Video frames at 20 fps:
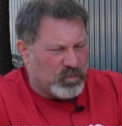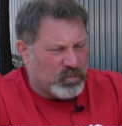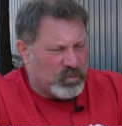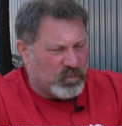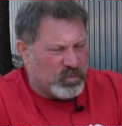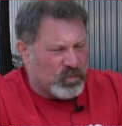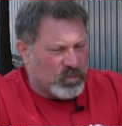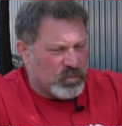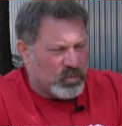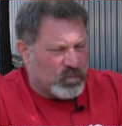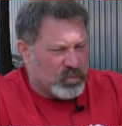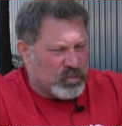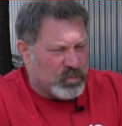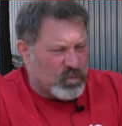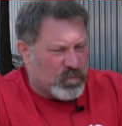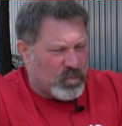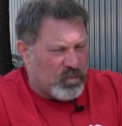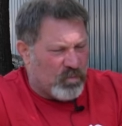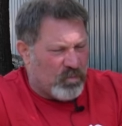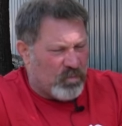
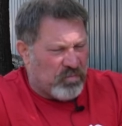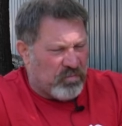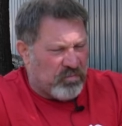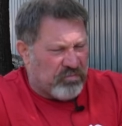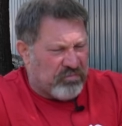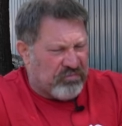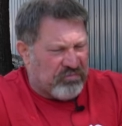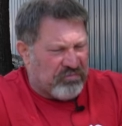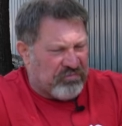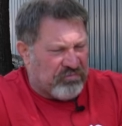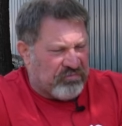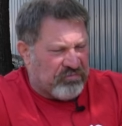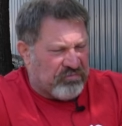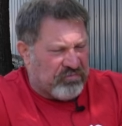Nobody speaks.